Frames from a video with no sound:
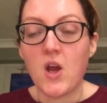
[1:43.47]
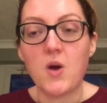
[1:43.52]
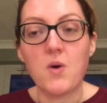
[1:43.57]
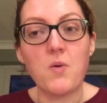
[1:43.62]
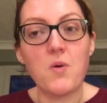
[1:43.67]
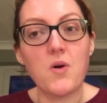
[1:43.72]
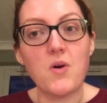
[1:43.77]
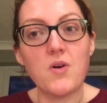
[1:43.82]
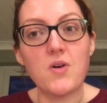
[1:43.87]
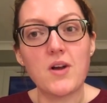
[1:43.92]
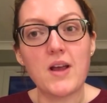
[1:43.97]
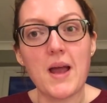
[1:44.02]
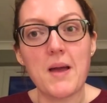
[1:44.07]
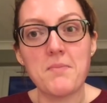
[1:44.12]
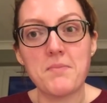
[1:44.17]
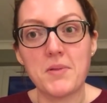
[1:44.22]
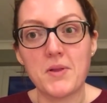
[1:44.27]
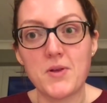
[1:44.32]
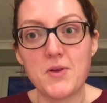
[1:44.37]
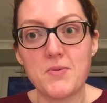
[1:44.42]
quark
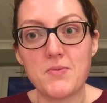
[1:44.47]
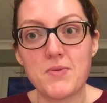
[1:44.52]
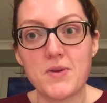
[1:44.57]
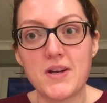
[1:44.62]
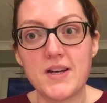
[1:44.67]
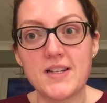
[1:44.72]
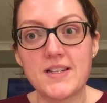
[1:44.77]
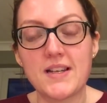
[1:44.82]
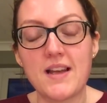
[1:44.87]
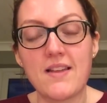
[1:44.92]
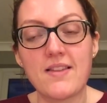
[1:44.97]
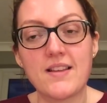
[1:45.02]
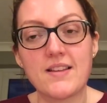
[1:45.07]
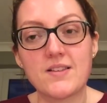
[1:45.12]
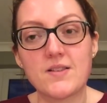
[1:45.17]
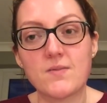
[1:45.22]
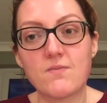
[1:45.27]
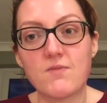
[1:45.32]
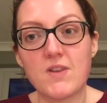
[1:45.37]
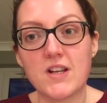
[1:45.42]
and blueberries, and then
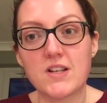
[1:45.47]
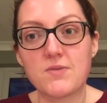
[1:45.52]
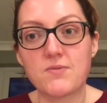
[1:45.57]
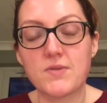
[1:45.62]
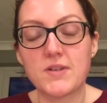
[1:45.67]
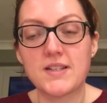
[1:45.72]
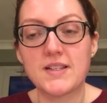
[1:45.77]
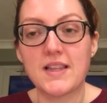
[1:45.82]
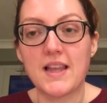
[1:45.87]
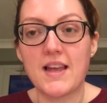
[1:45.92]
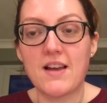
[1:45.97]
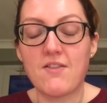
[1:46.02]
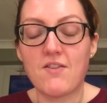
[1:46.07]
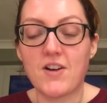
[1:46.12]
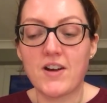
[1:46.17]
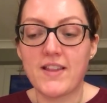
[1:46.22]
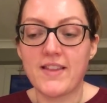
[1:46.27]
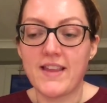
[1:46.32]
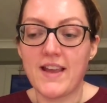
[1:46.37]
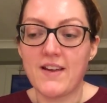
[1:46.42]
some raspberries later
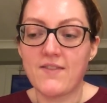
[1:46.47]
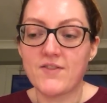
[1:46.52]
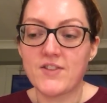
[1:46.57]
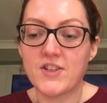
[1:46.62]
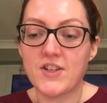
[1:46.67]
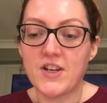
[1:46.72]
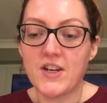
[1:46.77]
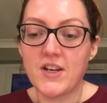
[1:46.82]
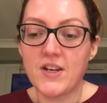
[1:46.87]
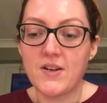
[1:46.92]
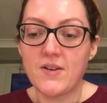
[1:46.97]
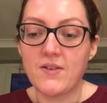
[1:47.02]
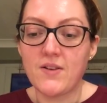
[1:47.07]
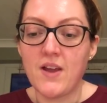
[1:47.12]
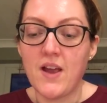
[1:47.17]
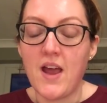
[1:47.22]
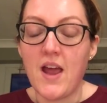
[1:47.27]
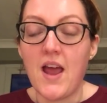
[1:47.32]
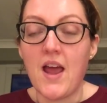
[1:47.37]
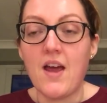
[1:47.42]
on in the afternoon.
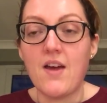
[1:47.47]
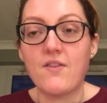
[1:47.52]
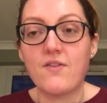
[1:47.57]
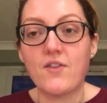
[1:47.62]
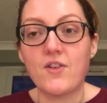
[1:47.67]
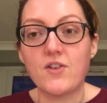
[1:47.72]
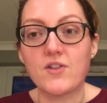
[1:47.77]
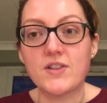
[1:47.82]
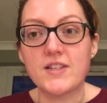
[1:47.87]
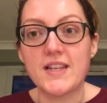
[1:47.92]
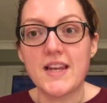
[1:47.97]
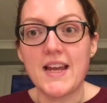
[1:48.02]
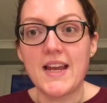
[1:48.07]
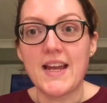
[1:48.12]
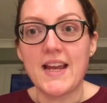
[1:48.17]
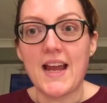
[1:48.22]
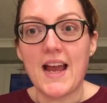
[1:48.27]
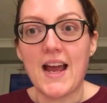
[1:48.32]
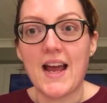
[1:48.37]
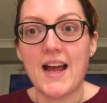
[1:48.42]
For
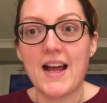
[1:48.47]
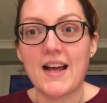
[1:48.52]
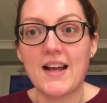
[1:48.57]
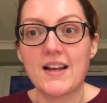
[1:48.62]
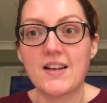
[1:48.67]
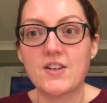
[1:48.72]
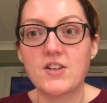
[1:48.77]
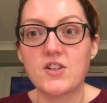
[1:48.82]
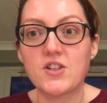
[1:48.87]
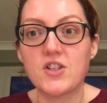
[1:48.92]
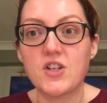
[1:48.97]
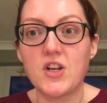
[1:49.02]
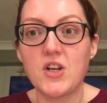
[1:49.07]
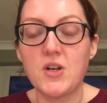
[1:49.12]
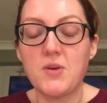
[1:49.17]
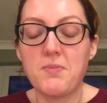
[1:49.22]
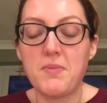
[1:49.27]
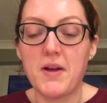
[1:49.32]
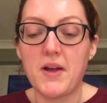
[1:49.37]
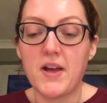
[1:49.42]
tea I had
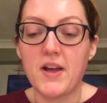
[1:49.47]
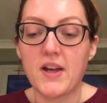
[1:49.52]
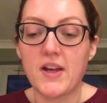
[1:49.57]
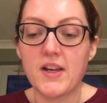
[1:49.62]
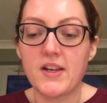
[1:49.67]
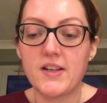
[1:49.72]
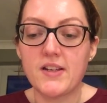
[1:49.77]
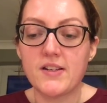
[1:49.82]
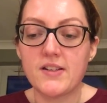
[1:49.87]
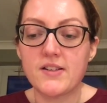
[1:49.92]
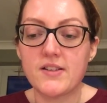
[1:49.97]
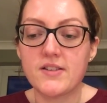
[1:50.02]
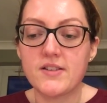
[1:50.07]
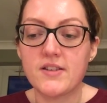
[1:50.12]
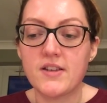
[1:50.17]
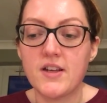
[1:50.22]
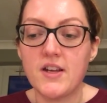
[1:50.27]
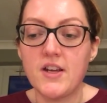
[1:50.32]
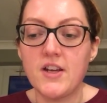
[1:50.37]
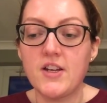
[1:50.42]
2 burgers,
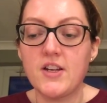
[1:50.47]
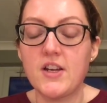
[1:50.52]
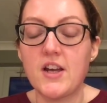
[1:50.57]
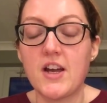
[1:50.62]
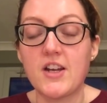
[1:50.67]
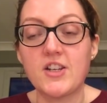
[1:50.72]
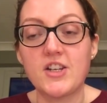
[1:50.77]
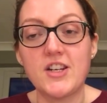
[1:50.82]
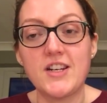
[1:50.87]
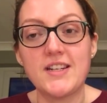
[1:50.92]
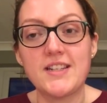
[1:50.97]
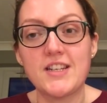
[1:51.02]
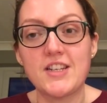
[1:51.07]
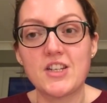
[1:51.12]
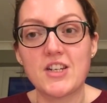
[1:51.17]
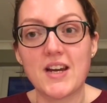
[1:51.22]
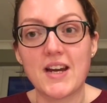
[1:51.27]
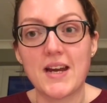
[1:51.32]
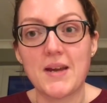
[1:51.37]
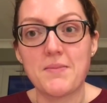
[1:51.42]
a cheesy
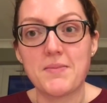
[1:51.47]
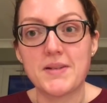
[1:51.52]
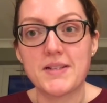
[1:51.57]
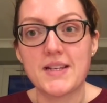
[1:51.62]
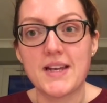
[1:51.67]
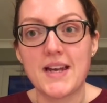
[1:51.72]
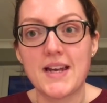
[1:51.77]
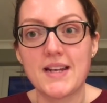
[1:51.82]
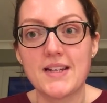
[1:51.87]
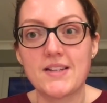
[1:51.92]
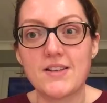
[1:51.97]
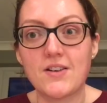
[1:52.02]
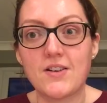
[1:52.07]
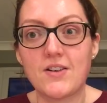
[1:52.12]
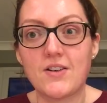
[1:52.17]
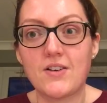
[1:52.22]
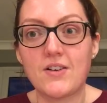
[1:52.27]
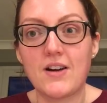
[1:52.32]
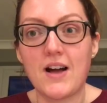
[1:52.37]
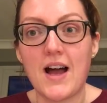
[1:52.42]
jacket
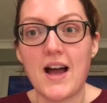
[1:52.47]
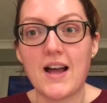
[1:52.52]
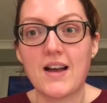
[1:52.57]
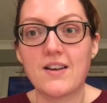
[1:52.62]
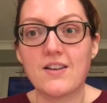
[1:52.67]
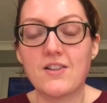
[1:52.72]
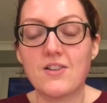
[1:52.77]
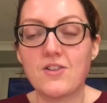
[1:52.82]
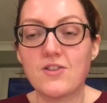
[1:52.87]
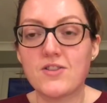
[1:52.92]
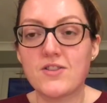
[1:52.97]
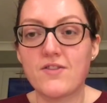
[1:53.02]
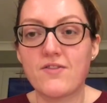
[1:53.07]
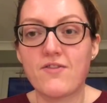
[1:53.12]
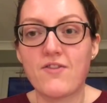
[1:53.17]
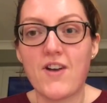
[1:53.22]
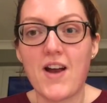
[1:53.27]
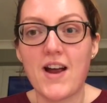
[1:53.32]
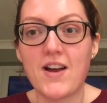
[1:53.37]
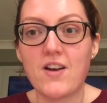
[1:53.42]
potato and loads of
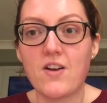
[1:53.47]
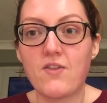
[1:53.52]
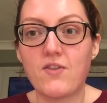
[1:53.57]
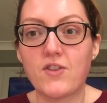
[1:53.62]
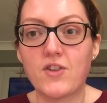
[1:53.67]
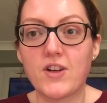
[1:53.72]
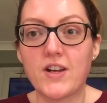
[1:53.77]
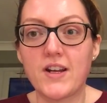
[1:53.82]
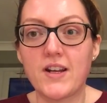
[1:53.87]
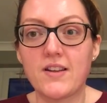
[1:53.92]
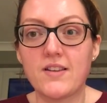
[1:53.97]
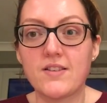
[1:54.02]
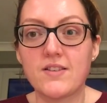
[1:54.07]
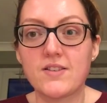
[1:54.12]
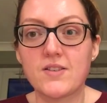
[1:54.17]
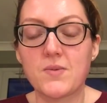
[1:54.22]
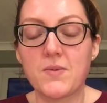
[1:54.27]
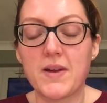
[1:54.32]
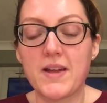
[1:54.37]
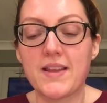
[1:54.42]
fried off onions
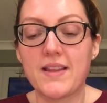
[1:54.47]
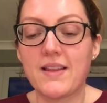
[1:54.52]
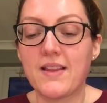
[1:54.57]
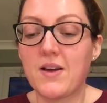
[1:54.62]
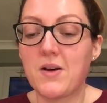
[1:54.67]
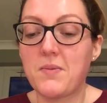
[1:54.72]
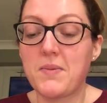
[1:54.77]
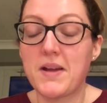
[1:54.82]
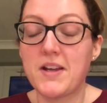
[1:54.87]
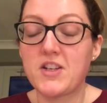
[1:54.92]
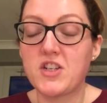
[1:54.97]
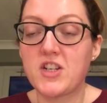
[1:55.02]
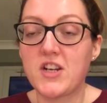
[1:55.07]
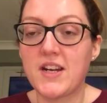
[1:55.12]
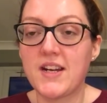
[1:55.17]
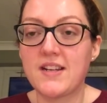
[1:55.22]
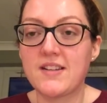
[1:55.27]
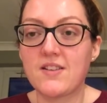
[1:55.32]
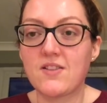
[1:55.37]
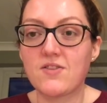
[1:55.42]
with a little bit of
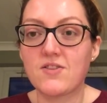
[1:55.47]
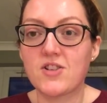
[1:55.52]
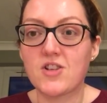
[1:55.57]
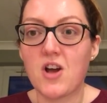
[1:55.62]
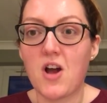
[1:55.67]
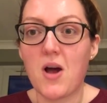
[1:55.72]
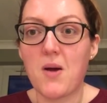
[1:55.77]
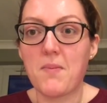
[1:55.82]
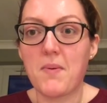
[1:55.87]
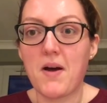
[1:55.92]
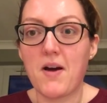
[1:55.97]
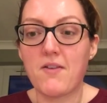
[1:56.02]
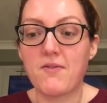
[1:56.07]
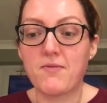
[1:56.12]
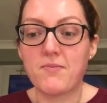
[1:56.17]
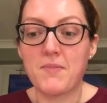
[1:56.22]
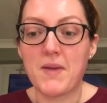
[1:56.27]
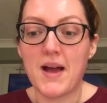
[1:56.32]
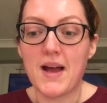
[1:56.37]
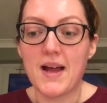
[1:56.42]
cheese on top of
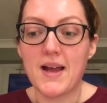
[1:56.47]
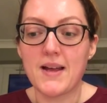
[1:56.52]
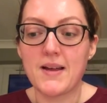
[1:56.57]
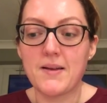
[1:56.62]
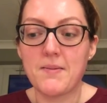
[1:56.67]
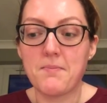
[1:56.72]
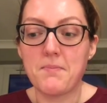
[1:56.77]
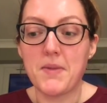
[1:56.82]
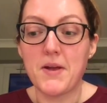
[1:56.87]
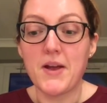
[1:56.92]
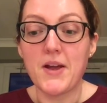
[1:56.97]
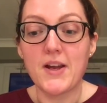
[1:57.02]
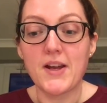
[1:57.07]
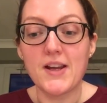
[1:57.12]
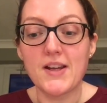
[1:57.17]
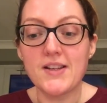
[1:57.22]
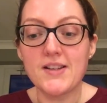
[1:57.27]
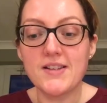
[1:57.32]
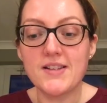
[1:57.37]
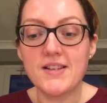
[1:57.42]
my
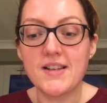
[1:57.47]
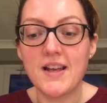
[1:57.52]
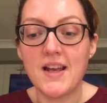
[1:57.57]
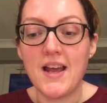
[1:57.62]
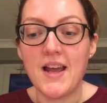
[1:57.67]
burgers.